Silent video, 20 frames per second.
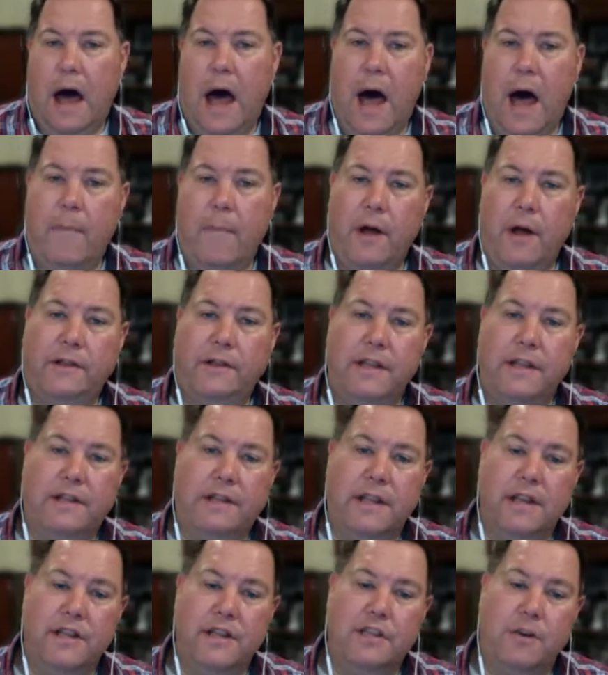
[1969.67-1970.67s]
How about
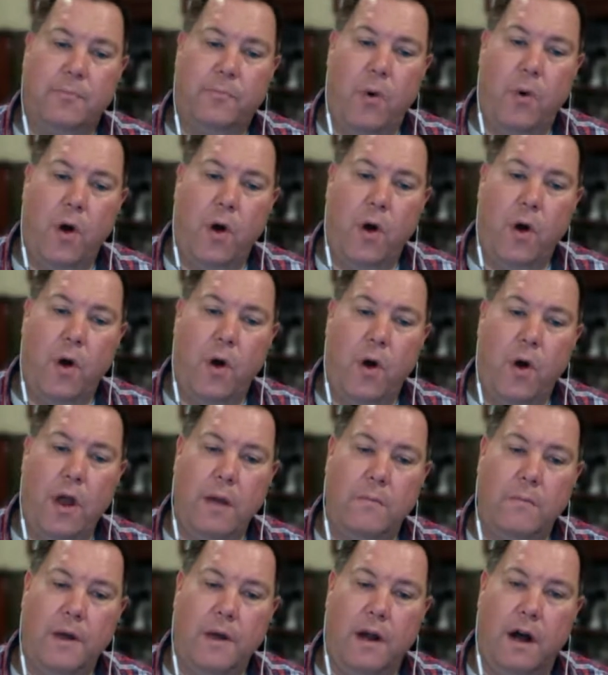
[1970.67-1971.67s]
the
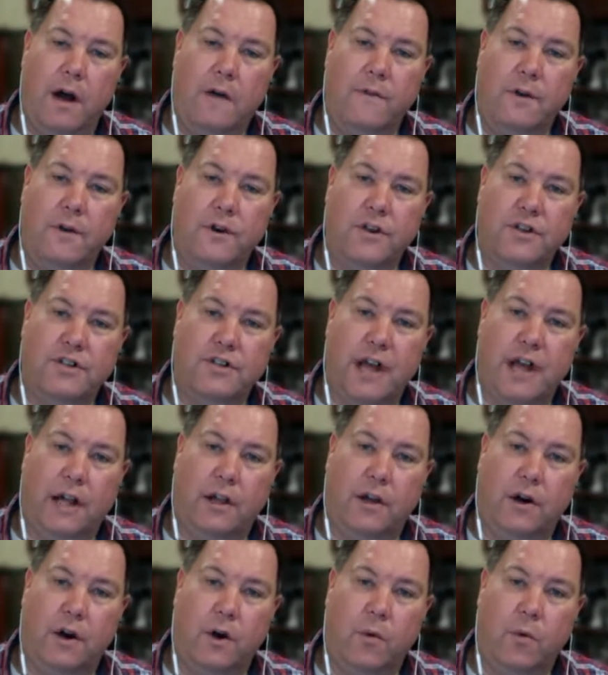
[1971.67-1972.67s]
disappointment of your
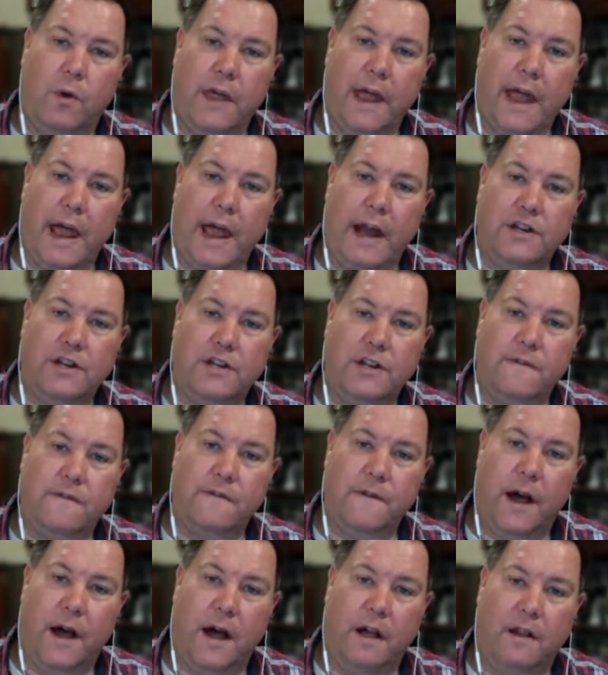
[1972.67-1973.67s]
seller where they actually
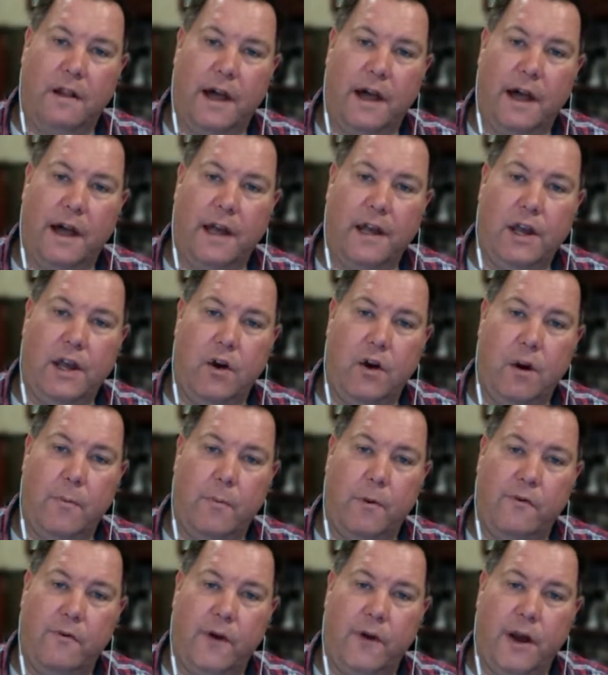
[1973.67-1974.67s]
felt like you're
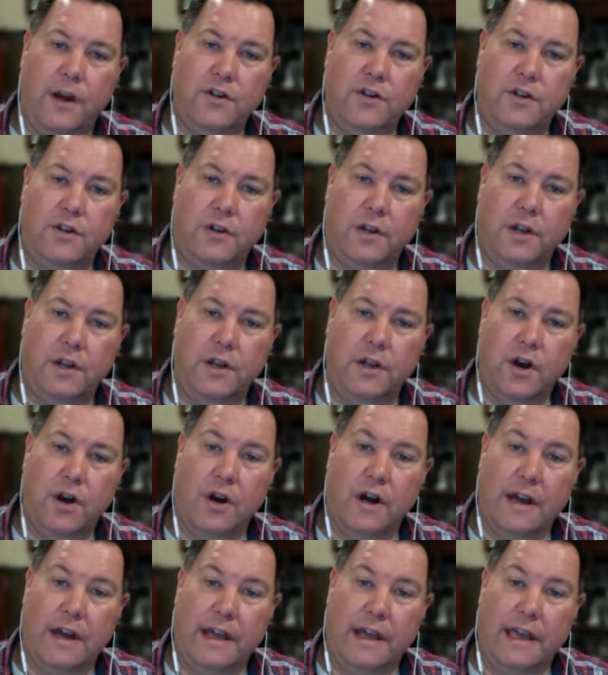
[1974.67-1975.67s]
a professional and
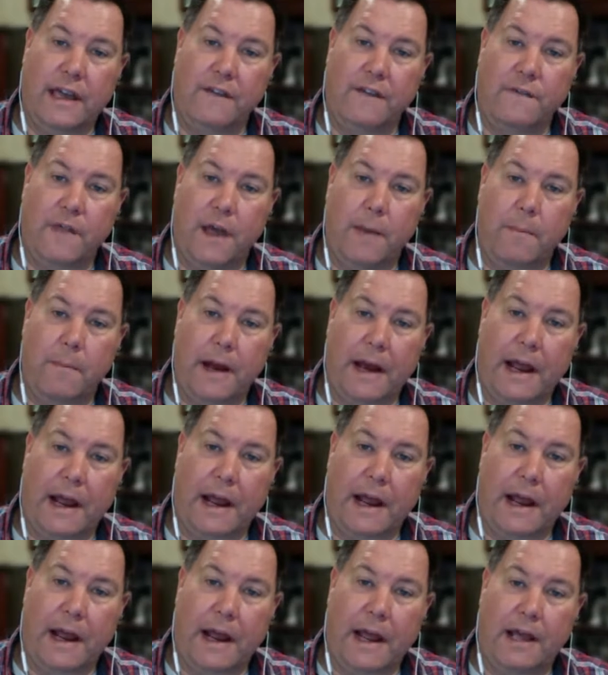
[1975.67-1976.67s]
you're going to give them
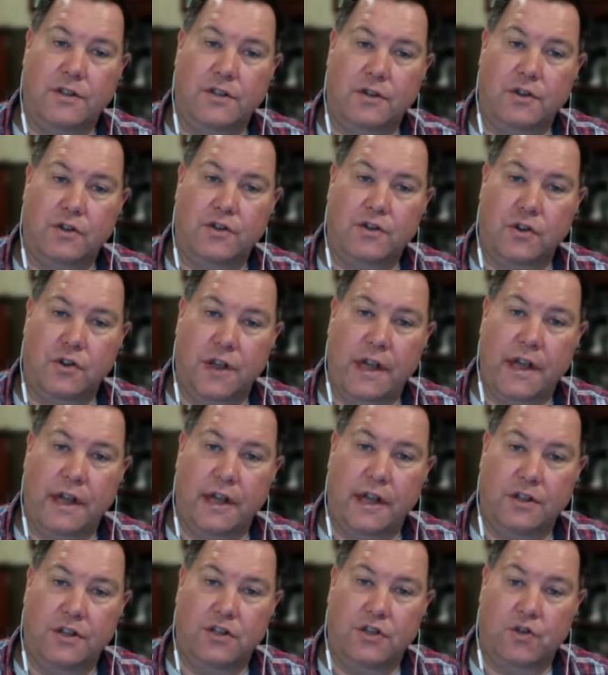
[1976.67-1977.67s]
an answer so they
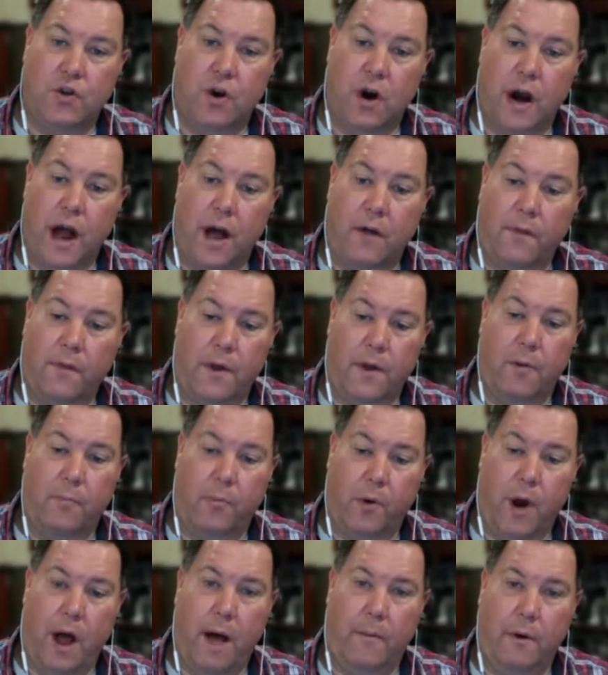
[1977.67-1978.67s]
could sort out their
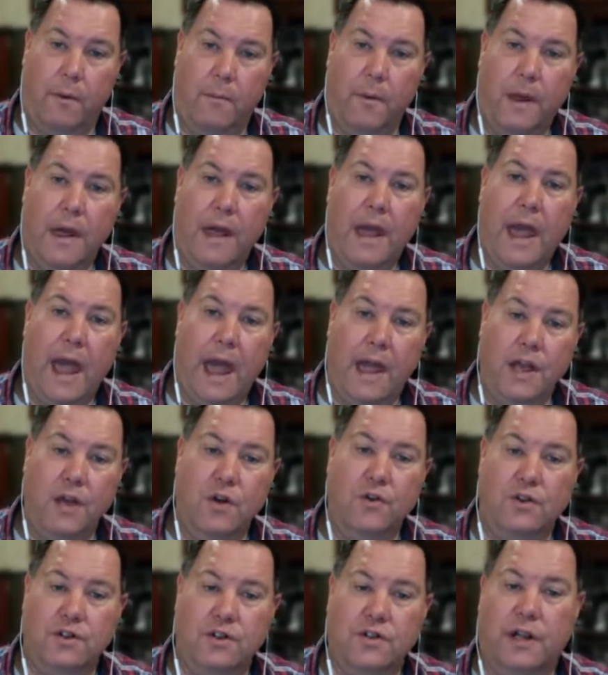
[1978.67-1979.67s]
problem and
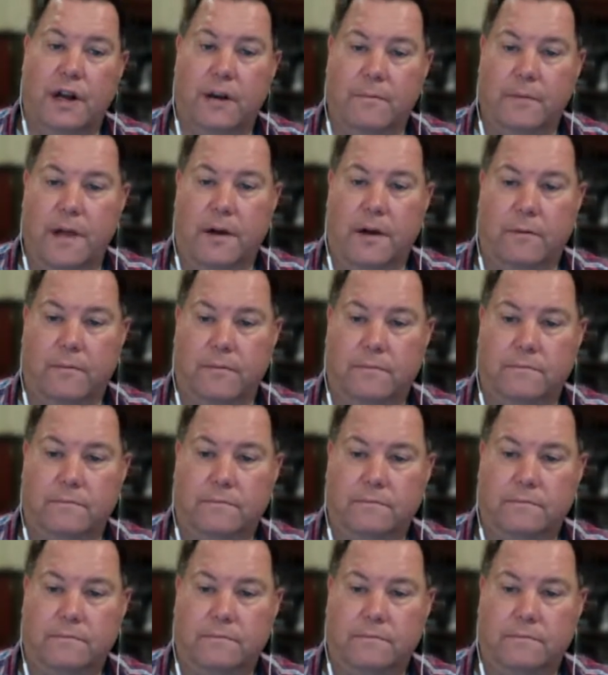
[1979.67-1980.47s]
you just let them down?